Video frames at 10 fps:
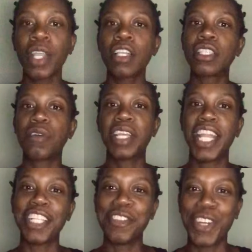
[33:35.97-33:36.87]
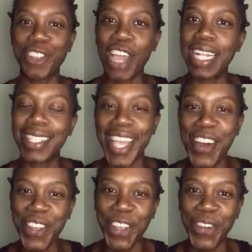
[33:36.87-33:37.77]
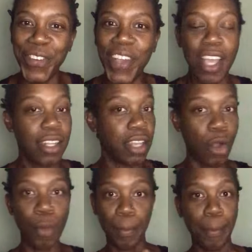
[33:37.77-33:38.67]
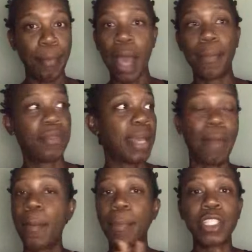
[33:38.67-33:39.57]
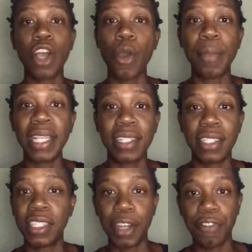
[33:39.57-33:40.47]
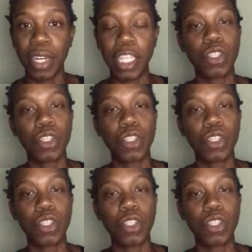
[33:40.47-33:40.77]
So then they, trying to tell you, nope, my mama told me differently.